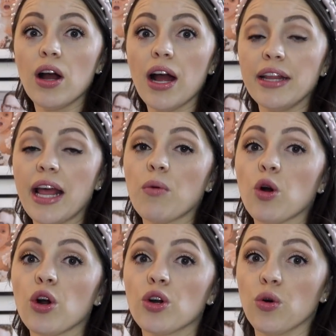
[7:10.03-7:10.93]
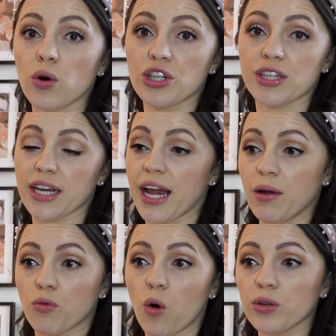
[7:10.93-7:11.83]
and they were gorgeous. They
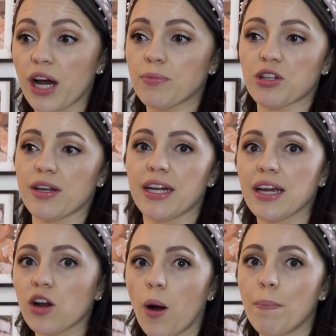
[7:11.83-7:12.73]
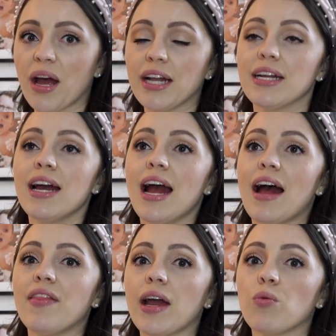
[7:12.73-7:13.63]
came rolled up so they didn't get all bent,
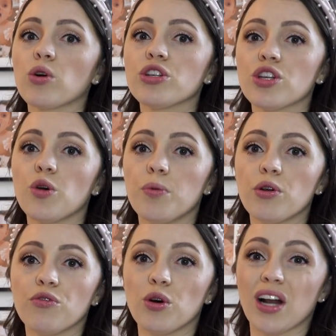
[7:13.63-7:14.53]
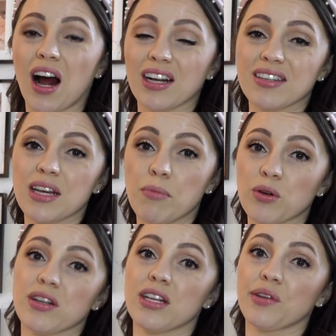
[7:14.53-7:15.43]
and they were so beautiful. And honestly,
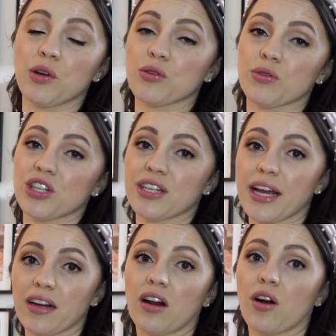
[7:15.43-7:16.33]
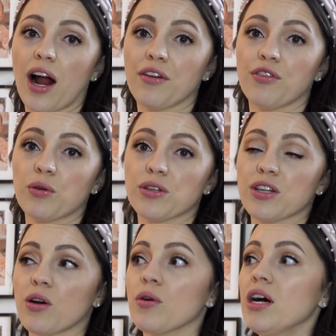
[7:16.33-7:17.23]
most of these photos were just taken on our iPhone.
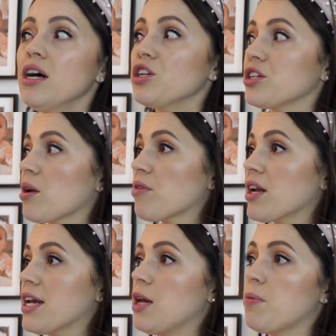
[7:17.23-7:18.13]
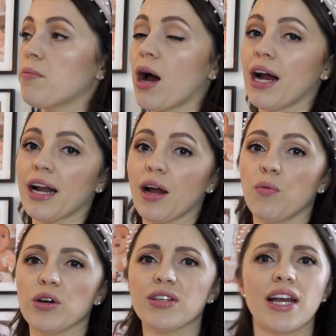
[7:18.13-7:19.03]
So just something to keep in mind. I
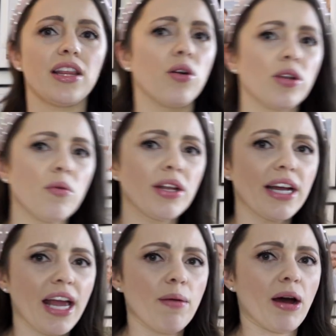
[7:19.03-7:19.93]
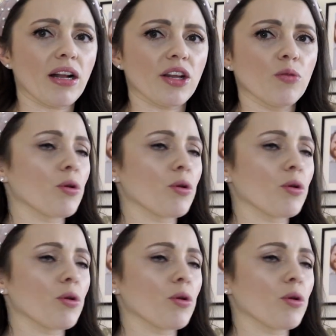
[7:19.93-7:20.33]
will say the only one that came out a little